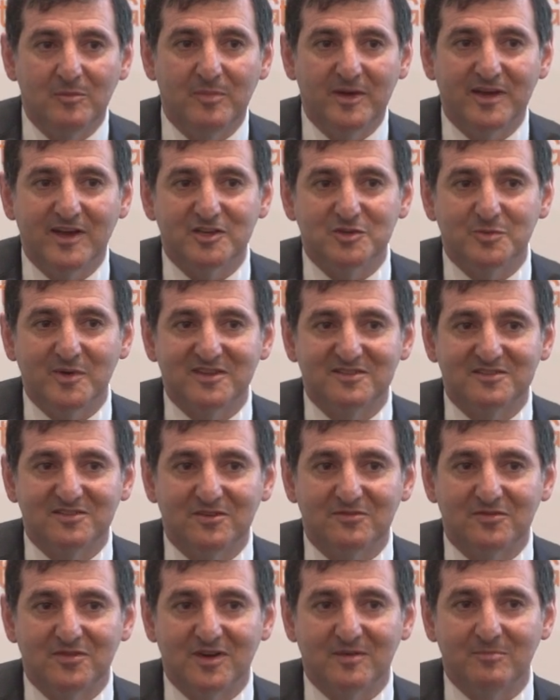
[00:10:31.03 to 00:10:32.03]
BHP is
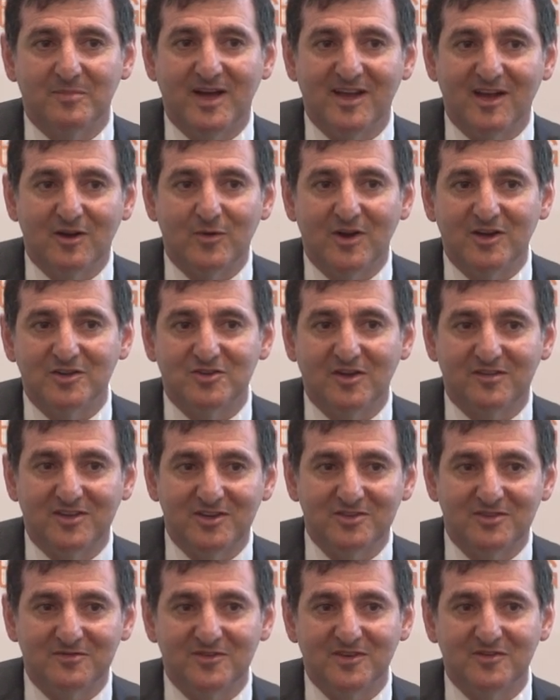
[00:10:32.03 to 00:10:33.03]
different. Payout ratio is
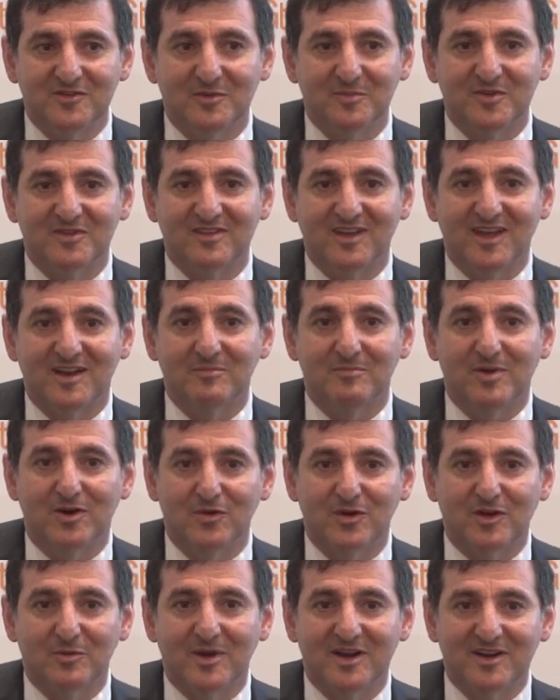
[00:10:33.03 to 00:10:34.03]
150%,
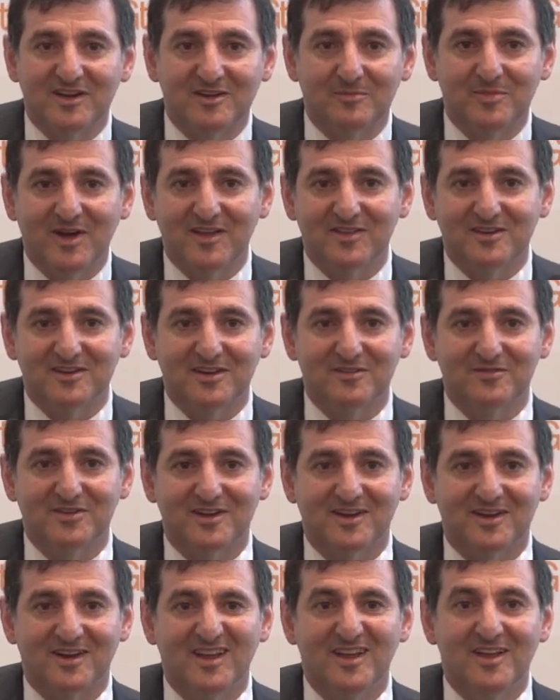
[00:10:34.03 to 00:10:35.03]
borrowing money to pay the
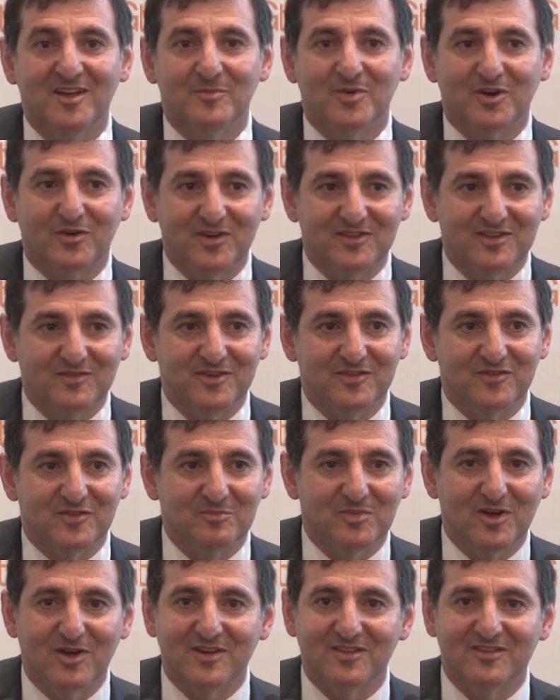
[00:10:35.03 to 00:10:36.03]
dividend, progressive
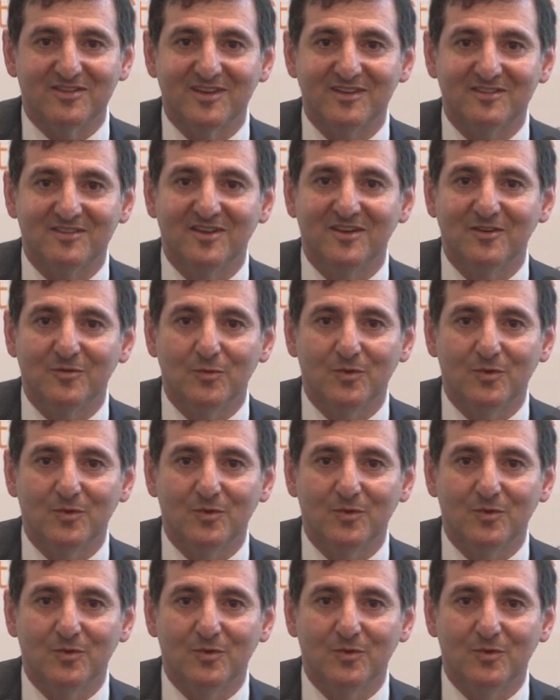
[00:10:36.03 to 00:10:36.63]
dividend policies.